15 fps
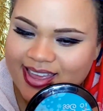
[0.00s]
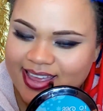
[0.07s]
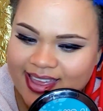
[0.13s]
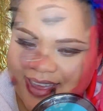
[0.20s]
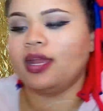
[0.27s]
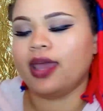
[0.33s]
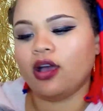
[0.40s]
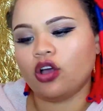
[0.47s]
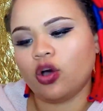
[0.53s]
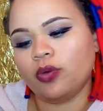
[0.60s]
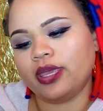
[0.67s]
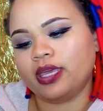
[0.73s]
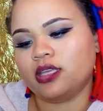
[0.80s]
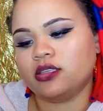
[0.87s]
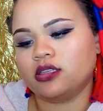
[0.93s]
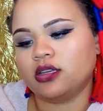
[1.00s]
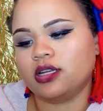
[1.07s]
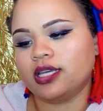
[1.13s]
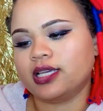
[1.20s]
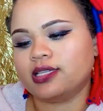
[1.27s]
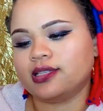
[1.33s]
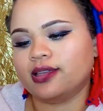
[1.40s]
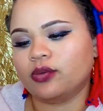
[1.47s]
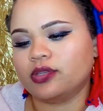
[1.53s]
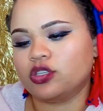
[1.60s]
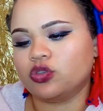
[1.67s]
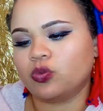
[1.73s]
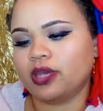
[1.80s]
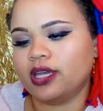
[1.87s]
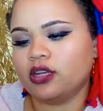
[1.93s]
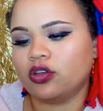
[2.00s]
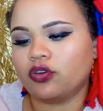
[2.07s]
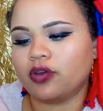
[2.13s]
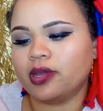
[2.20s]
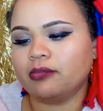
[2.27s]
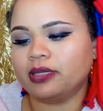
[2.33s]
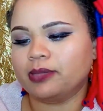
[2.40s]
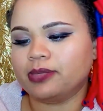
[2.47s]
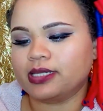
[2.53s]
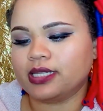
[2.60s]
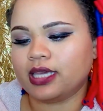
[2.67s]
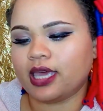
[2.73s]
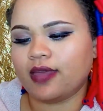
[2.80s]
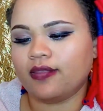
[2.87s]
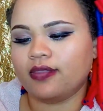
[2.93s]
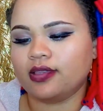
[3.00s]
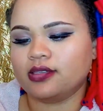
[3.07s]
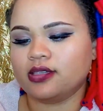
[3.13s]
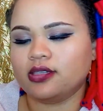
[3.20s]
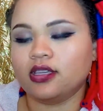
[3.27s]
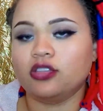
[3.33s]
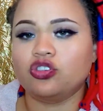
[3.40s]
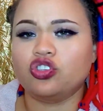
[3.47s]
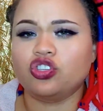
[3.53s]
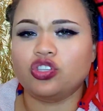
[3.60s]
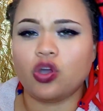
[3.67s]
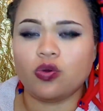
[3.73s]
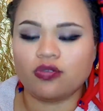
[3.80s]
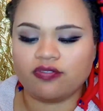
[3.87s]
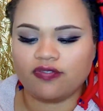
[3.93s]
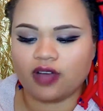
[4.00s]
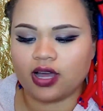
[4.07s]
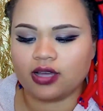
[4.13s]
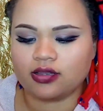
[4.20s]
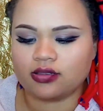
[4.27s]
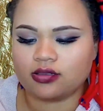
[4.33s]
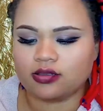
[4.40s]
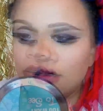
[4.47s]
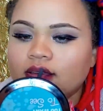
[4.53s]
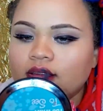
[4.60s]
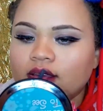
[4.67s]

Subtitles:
And now going into NYX Liquid Suede Cream Lipstick, and this is in Stone Fox.